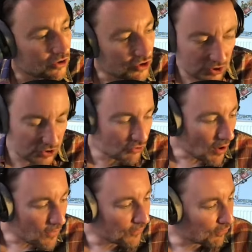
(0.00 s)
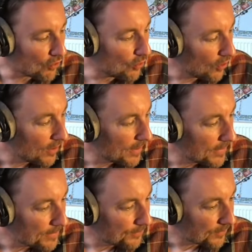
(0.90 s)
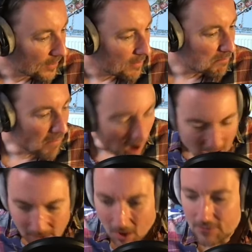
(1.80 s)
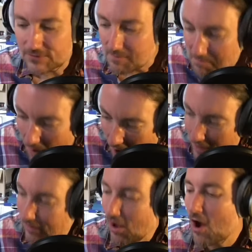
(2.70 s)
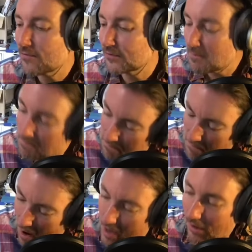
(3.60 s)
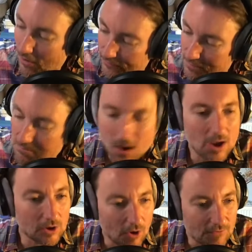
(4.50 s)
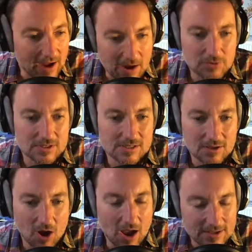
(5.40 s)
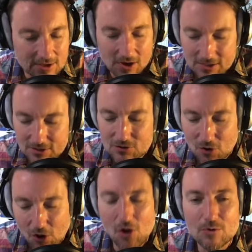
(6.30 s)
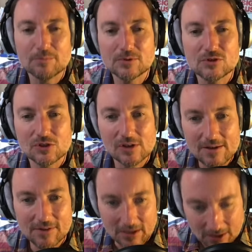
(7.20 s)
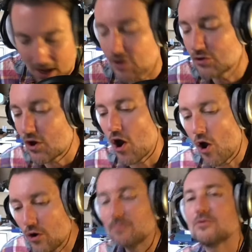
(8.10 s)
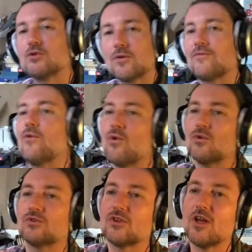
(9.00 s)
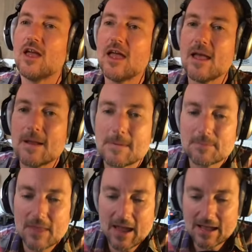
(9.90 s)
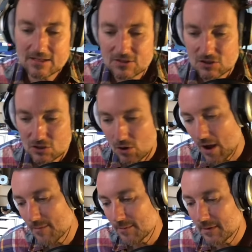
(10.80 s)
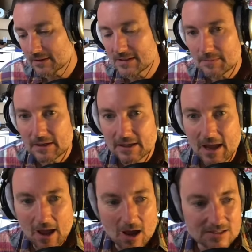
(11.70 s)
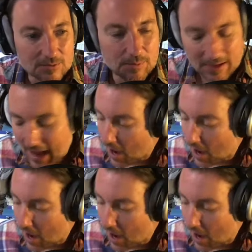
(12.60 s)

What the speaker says: just drove through mile after mile after mile after mile of houses that I could not hope to live in. Like, I couldn't hope to afford. And, I'm a multimillionaire. But